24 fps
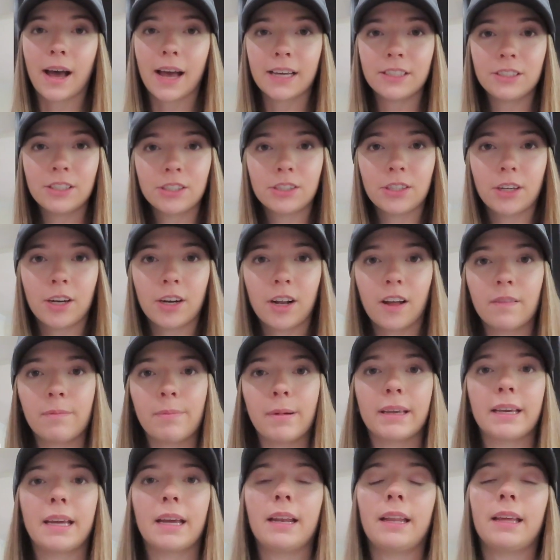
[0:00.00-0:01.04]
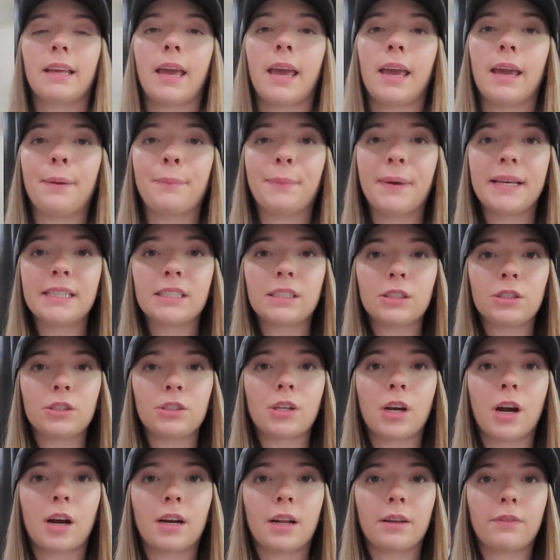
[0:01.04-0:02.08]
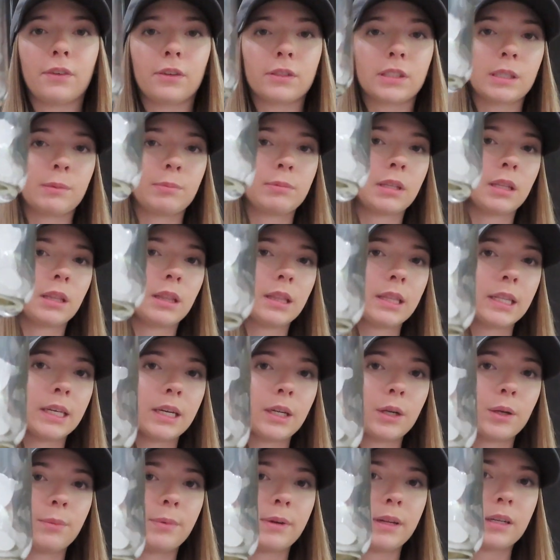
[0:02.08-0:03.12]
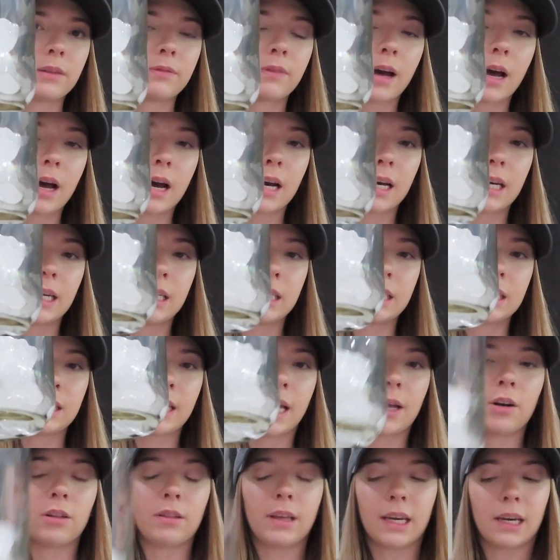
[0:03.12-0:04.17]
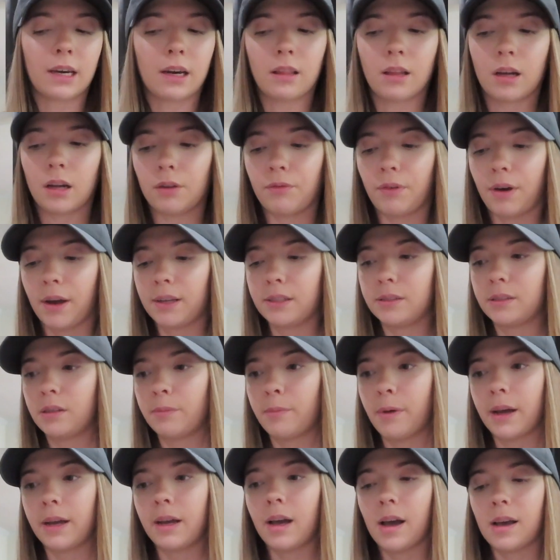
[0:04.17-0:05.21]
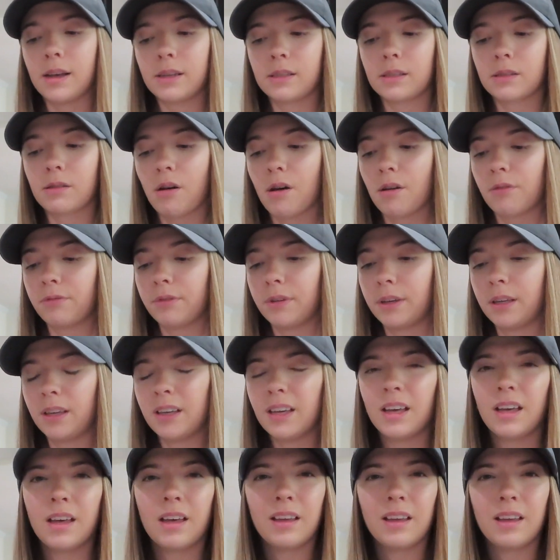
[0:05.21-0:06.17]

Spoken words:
I just started off by getting a mason jar, and I filled it up with a little bit of ice. I don't like a lot of ice in my iced coffee.